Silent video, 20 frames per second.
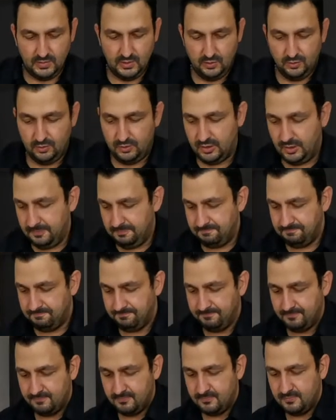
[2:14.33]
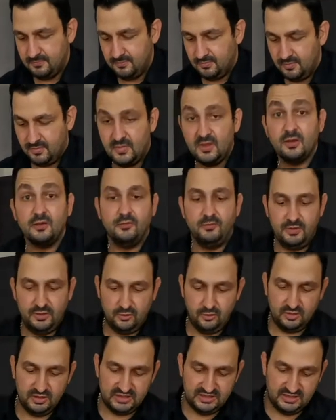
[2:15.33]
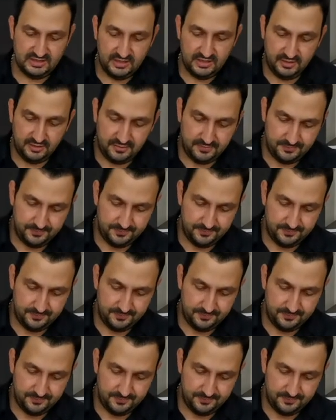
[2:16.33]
Okay, we're gonna stir.